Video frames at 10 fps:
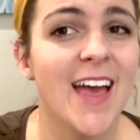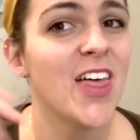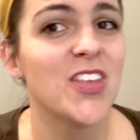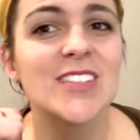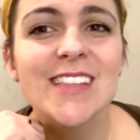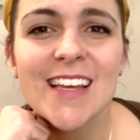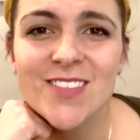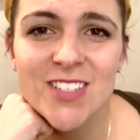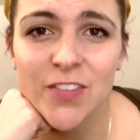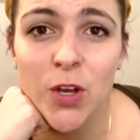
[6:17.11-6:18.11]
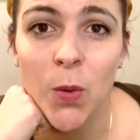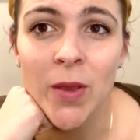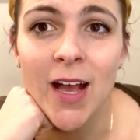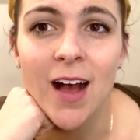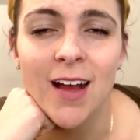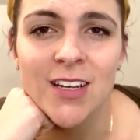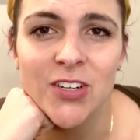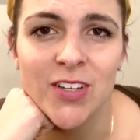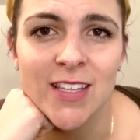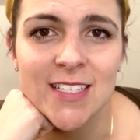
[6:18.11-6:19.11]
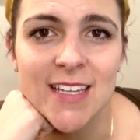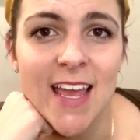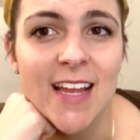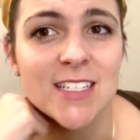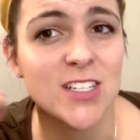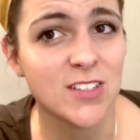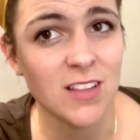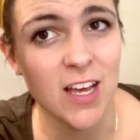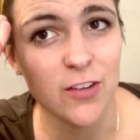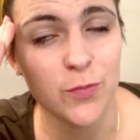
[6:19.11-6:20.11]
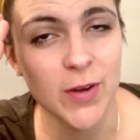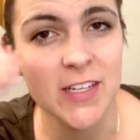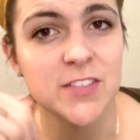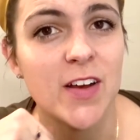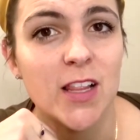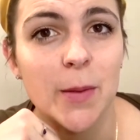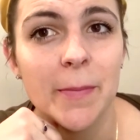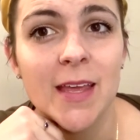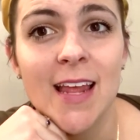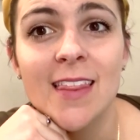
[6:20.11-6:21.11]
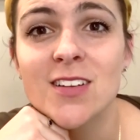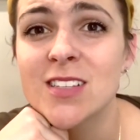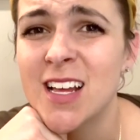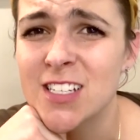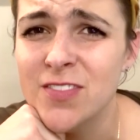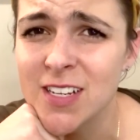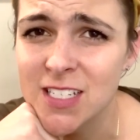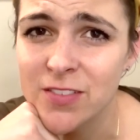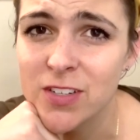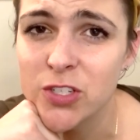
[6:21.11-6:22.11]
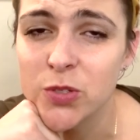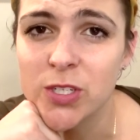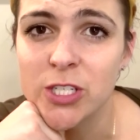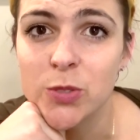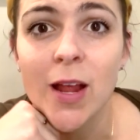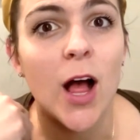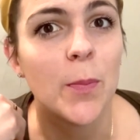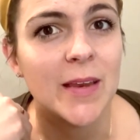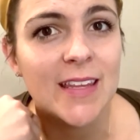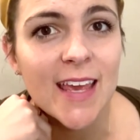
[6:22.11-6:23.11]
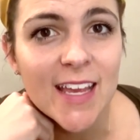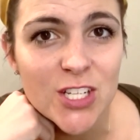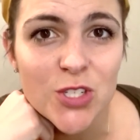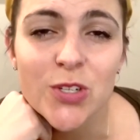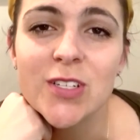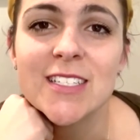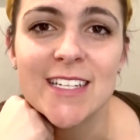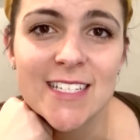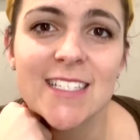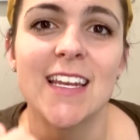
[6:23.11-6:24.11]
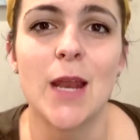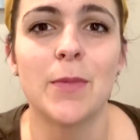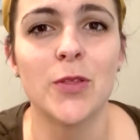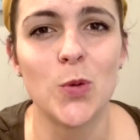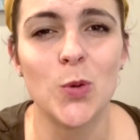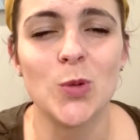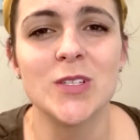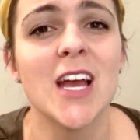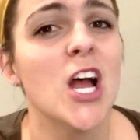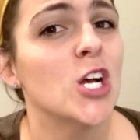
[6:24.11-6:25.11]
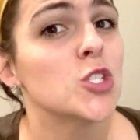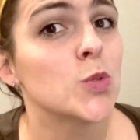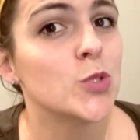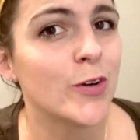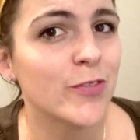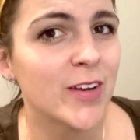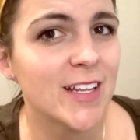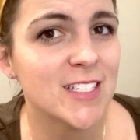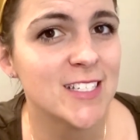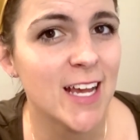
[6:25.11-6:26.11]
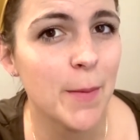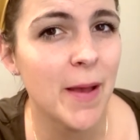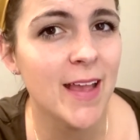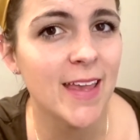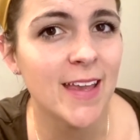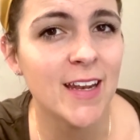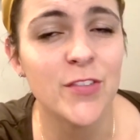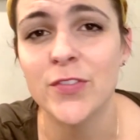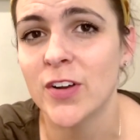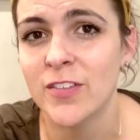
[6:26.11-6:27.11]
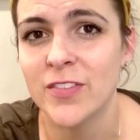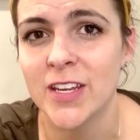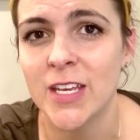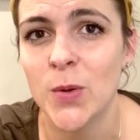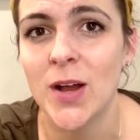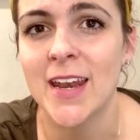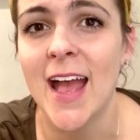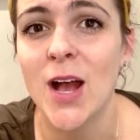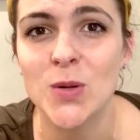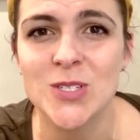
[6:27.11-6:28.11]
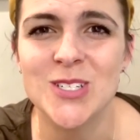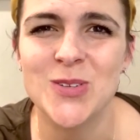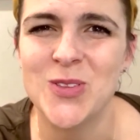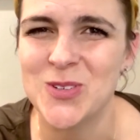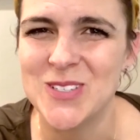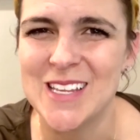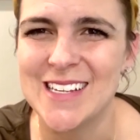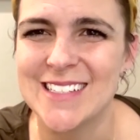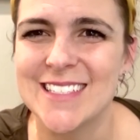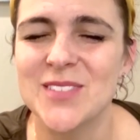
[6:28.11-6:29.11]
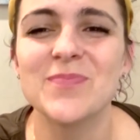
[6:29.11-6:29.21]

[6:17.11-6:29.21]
There's a lot of stuff going on during this age. There's a lot of brain development, and there's lots of activities you can do to help engage your 6 to 9 month old. So don't forget to check back in for a video on how to do those things.